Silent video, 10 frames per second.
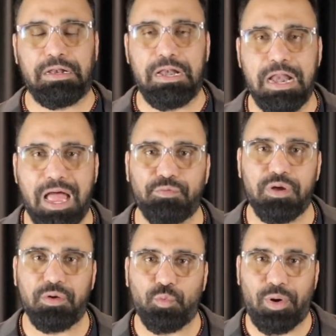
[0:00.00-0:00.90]
love
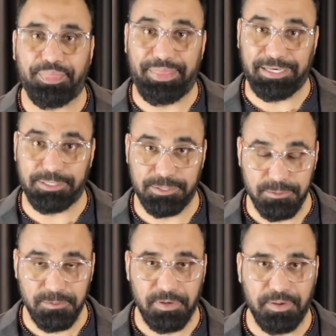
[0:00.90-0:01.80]
what they
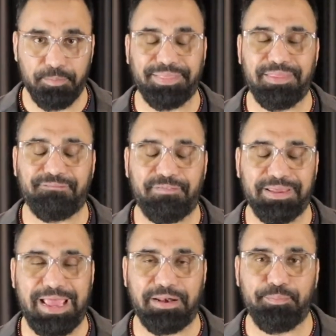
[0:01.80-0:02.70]
do, but they
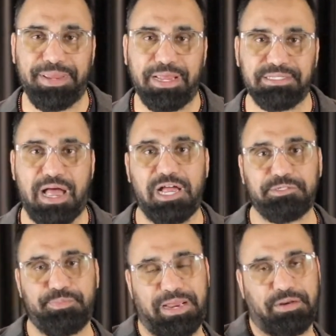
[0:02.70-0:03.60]
forget biggest
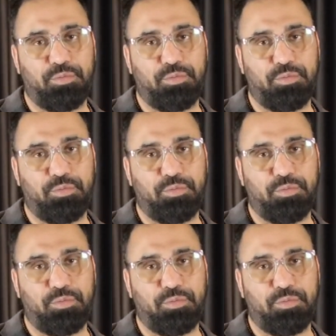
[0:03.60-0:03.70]
aspect,